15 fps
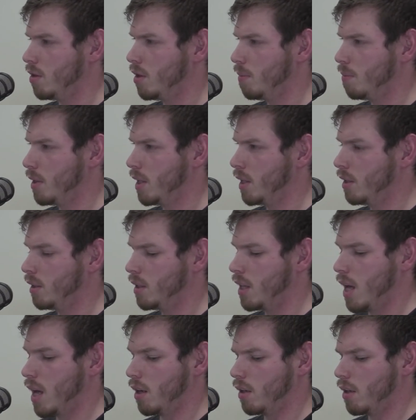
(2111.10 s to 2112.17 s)
Something
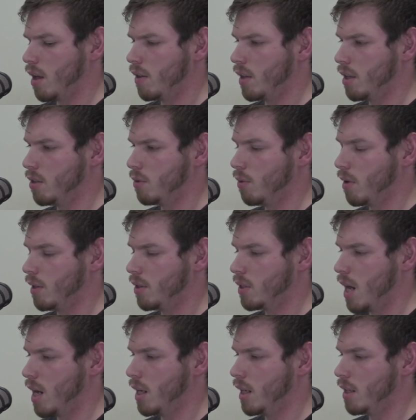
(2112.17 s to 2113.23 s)
that I think is worth
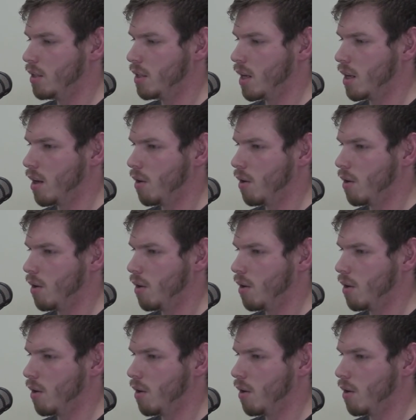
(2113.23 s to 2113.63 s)
stating is that